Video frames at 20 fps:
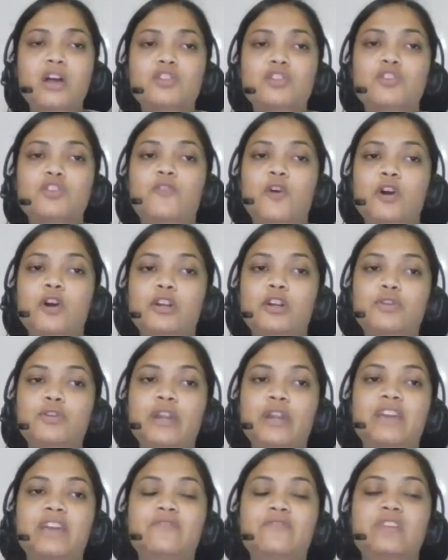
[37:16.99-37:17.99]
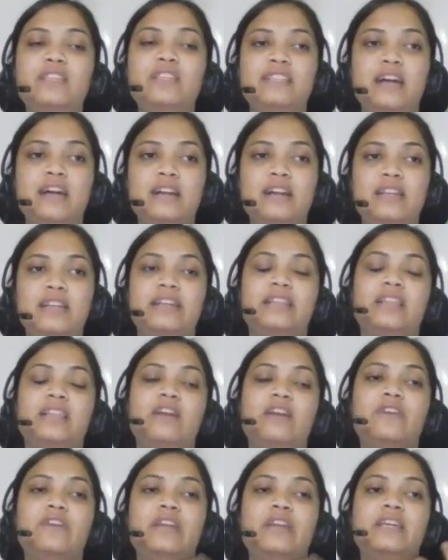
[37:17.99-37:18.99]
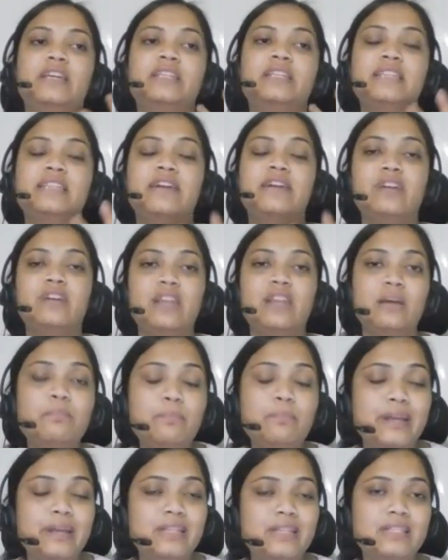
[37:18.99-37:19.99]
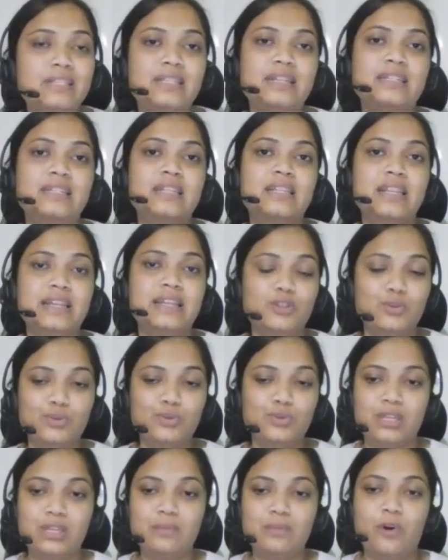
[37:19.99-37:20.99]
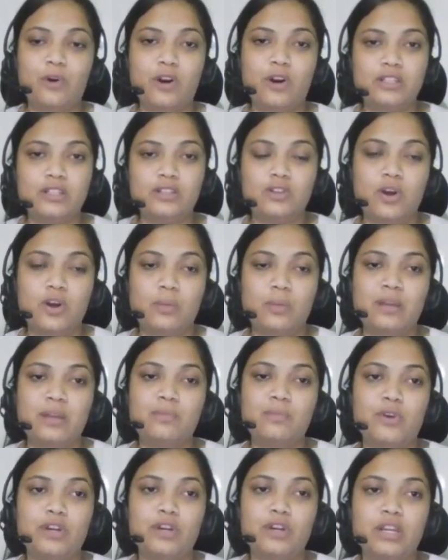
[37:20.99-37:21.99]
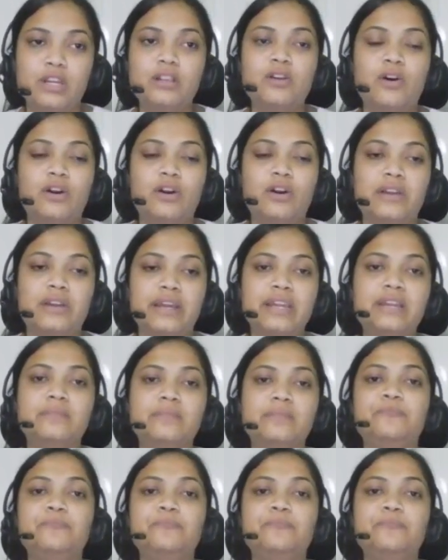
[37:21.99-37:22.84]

So for today we studied the various developments that led to the Bohr's atomic model, all right,